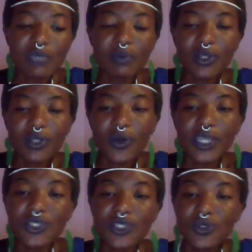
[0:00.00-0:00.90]
these people are
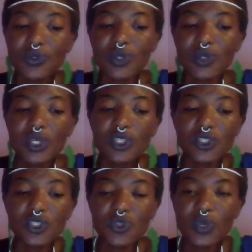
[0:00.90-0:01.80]
going to
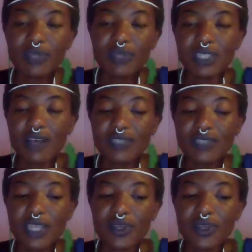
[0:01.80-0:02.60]
destroy themselves.